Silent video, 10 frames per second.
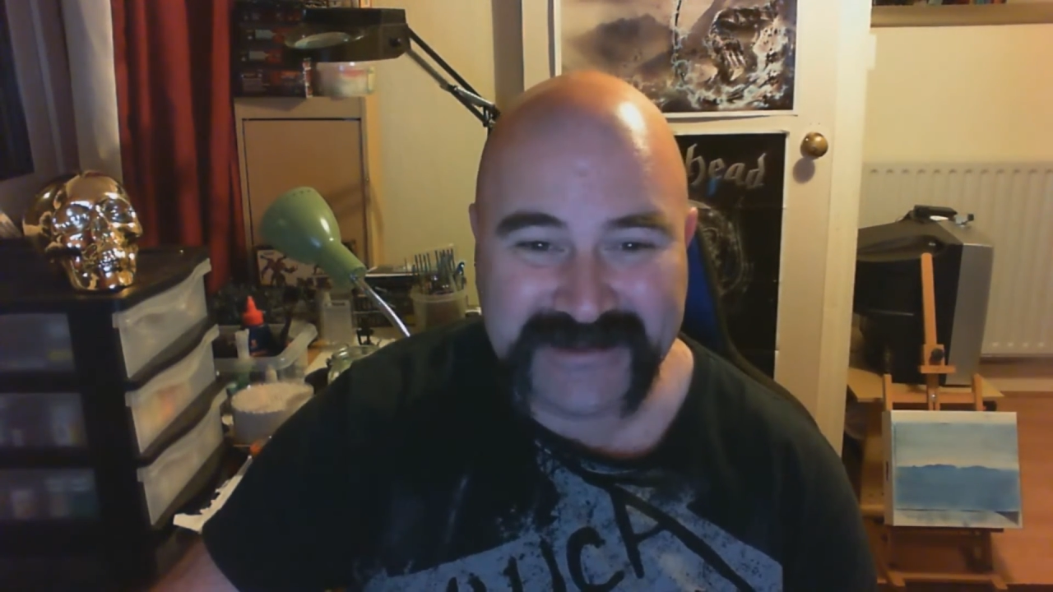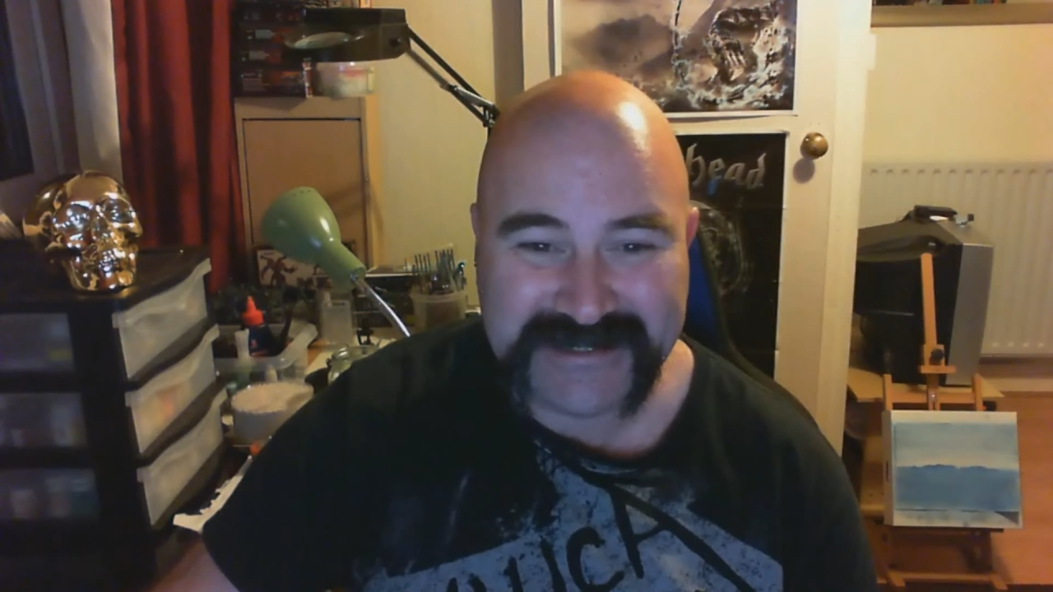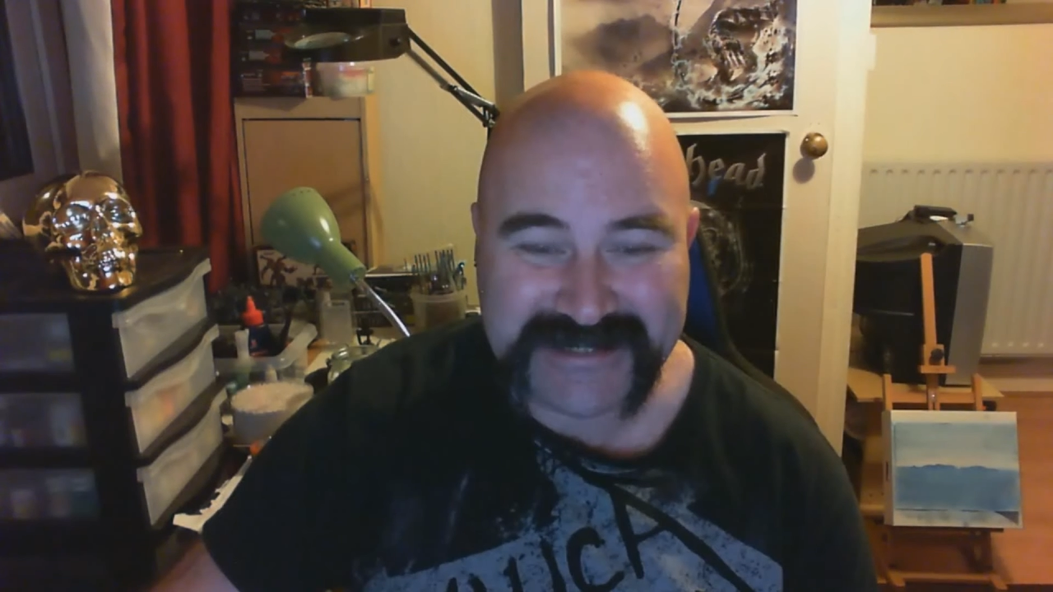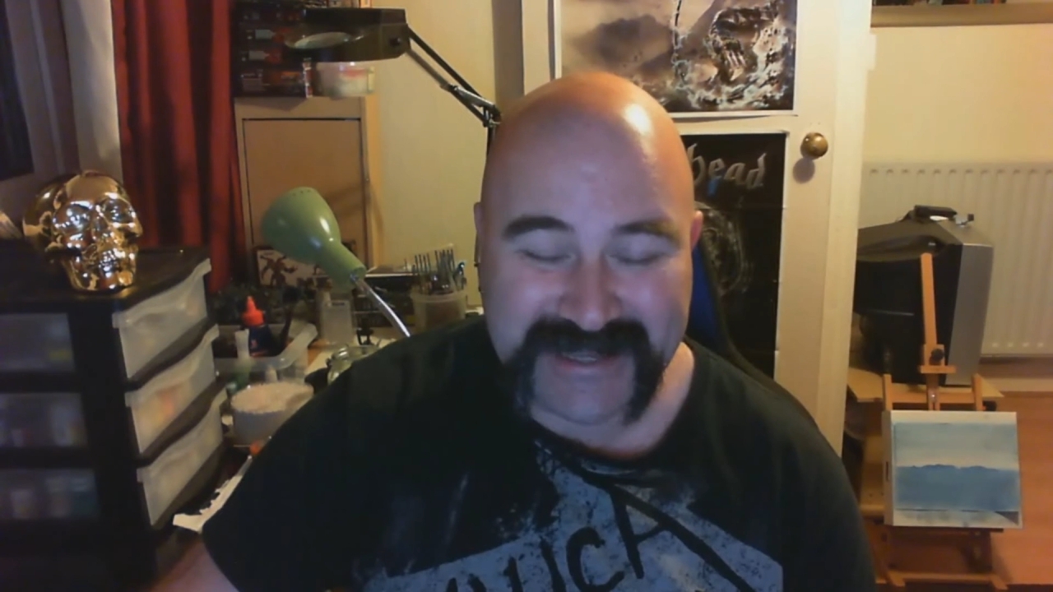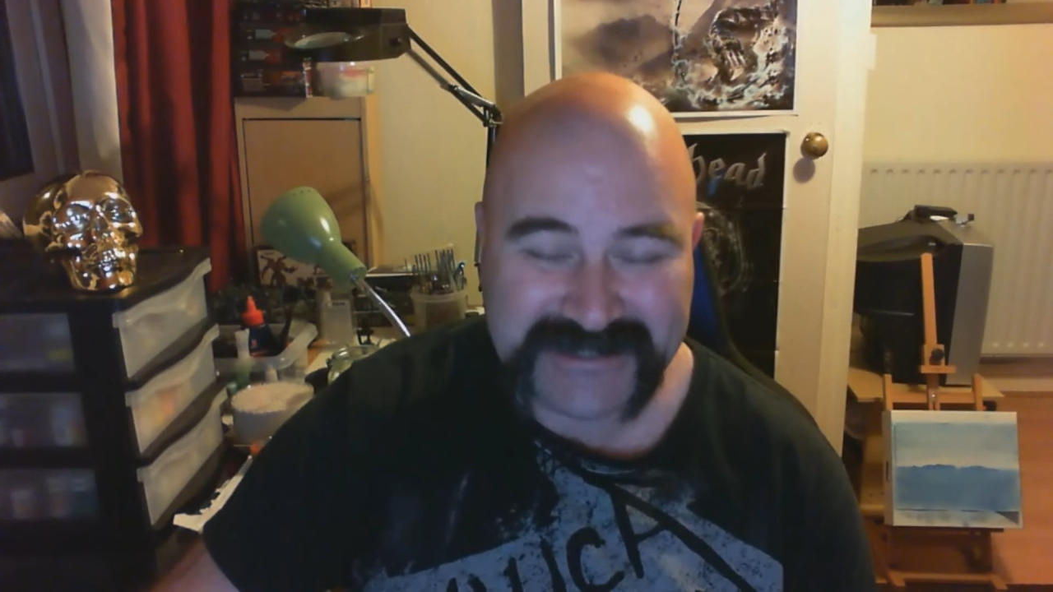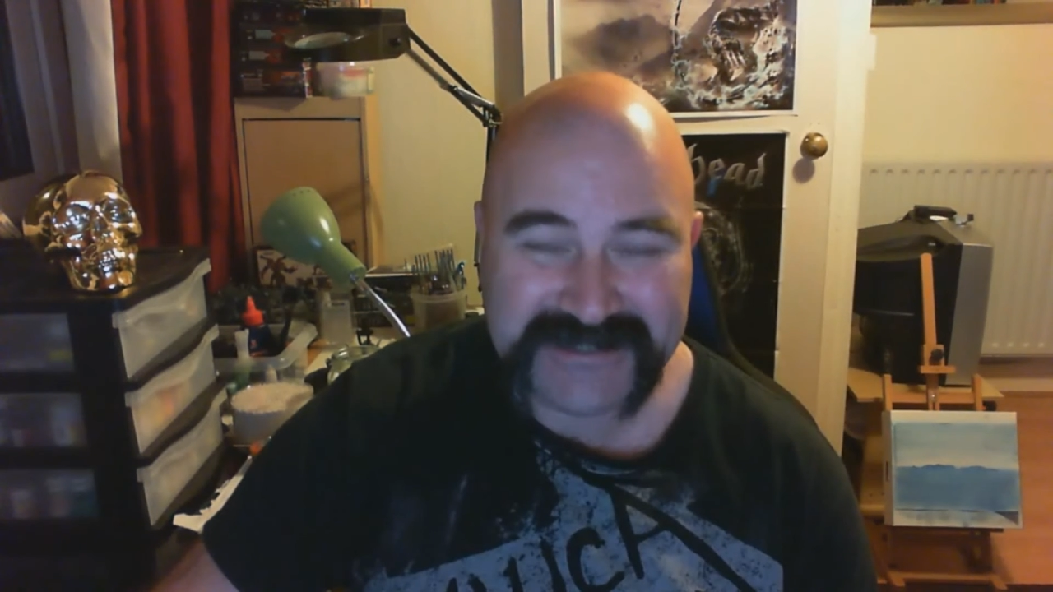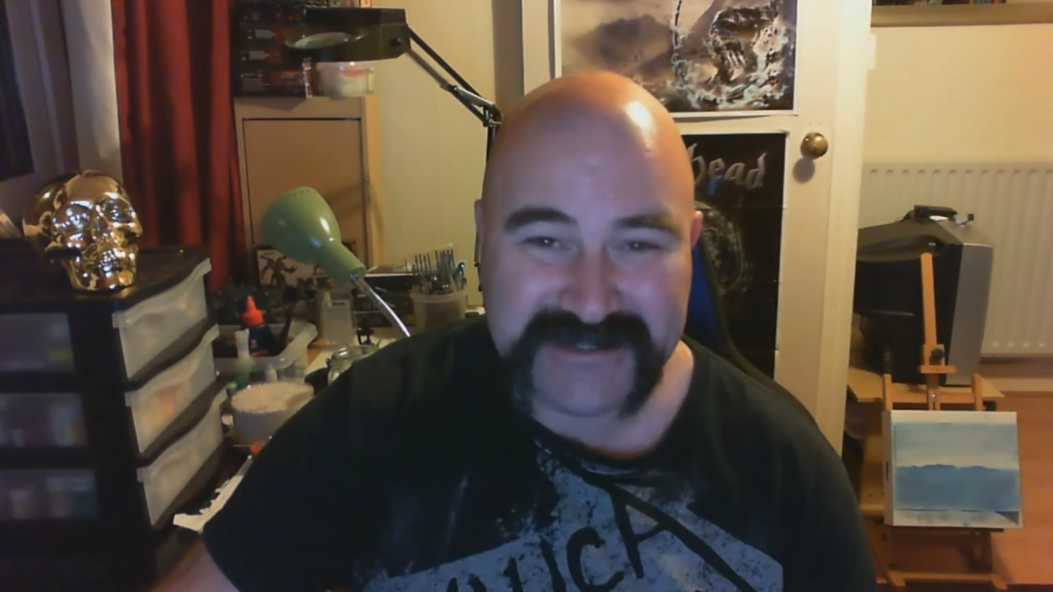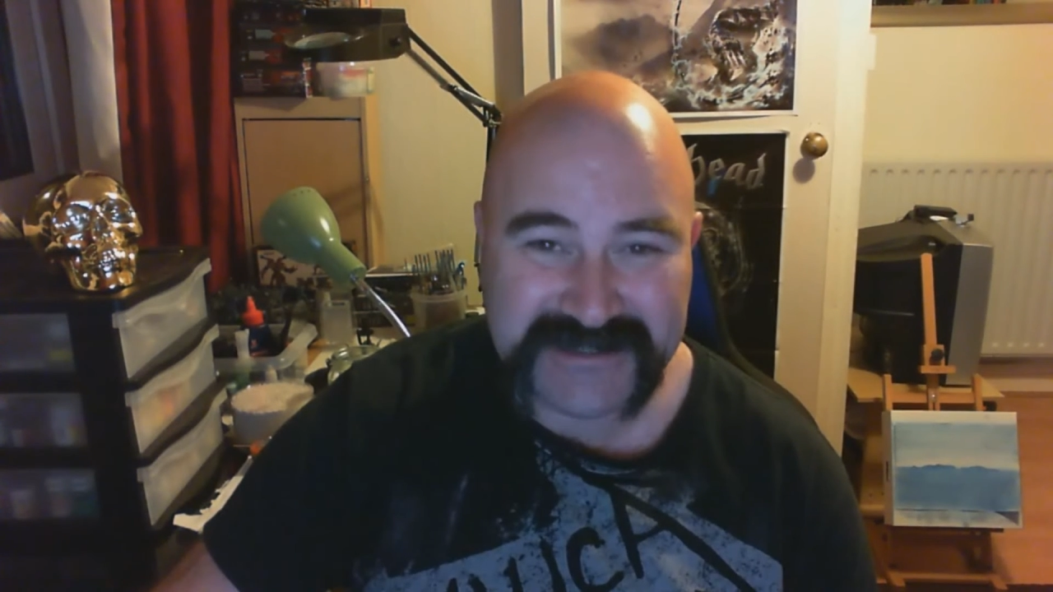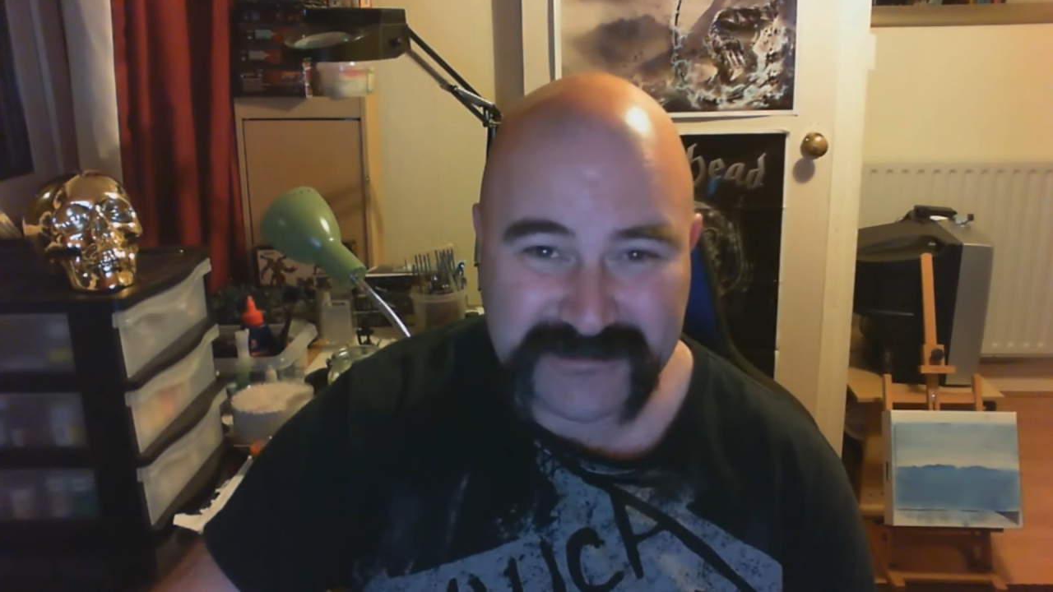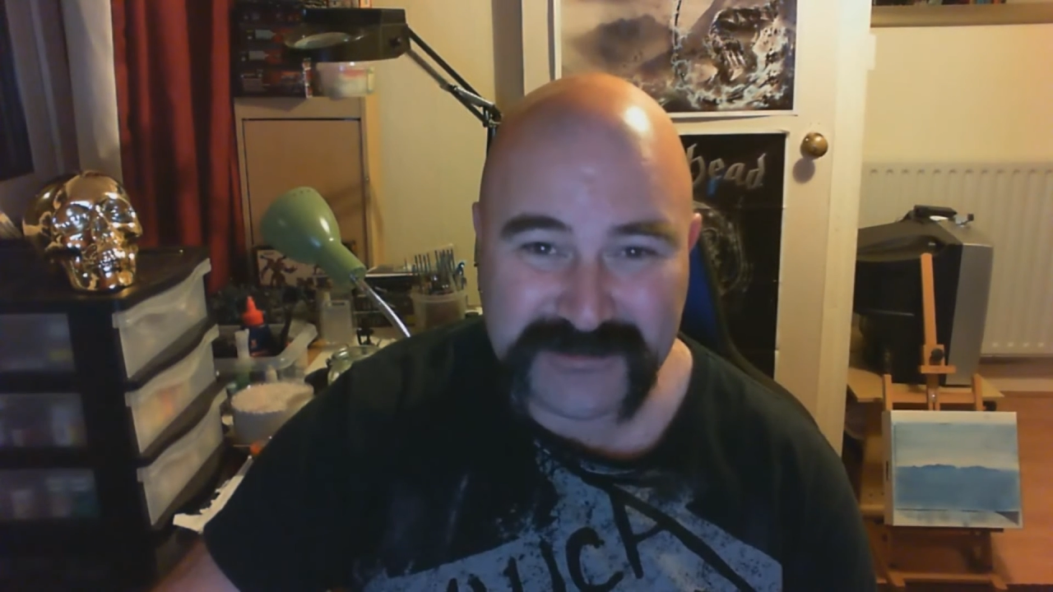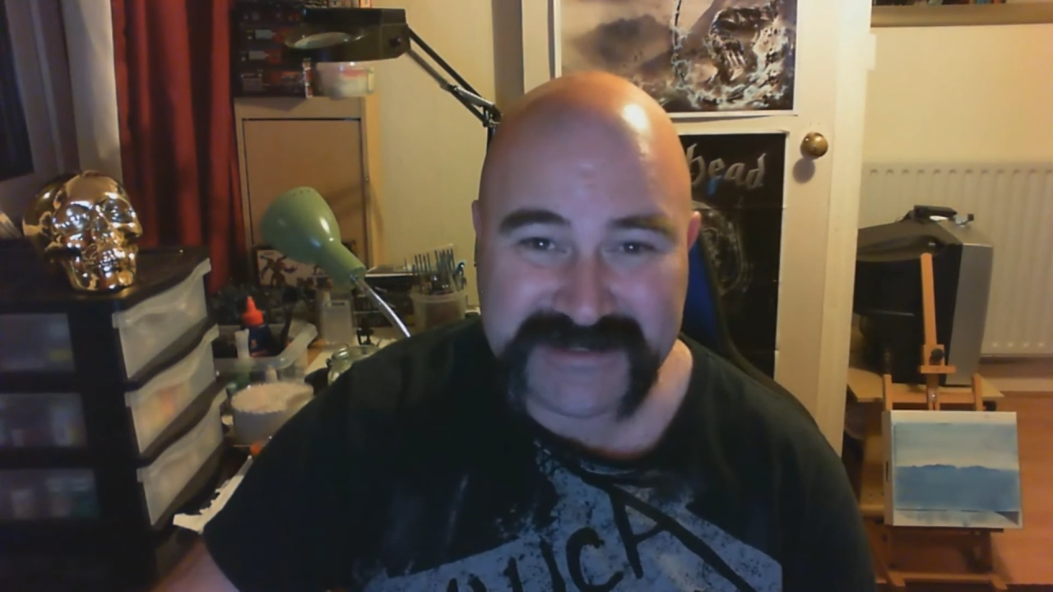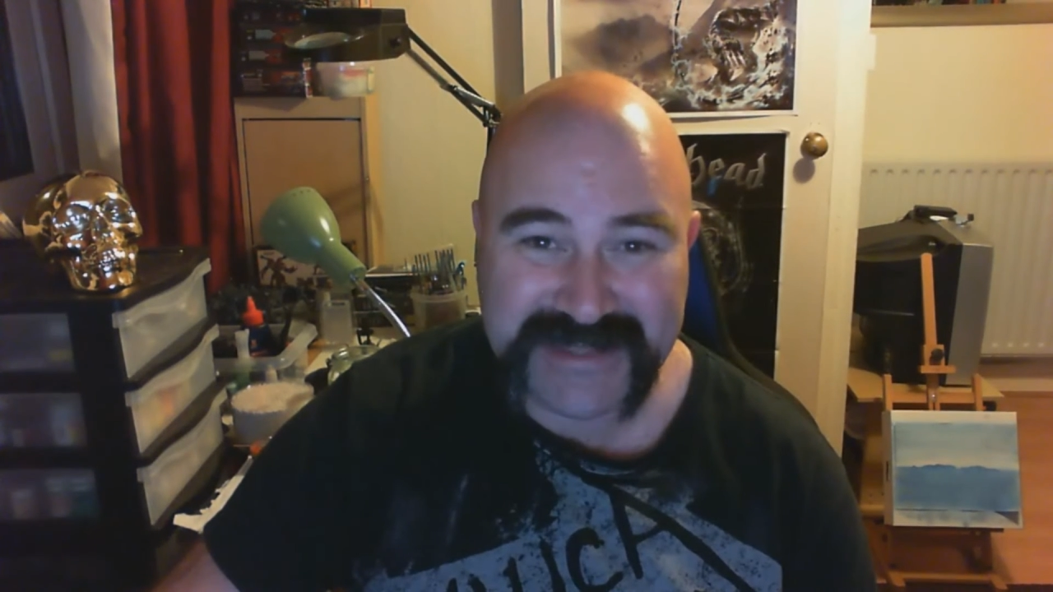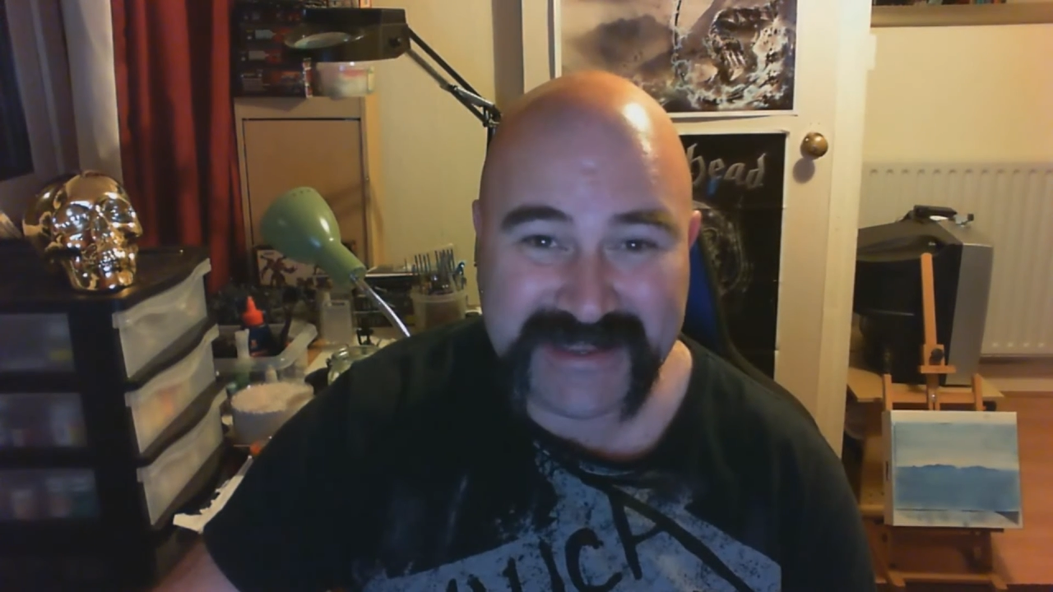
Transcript: is actually supposed to